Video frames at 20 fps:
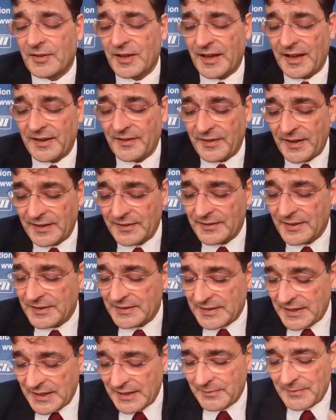When I read the
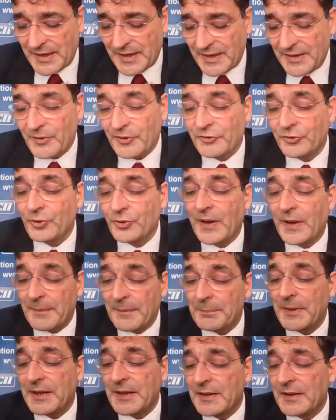theme, I was so
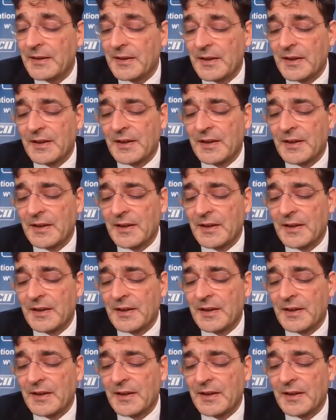happy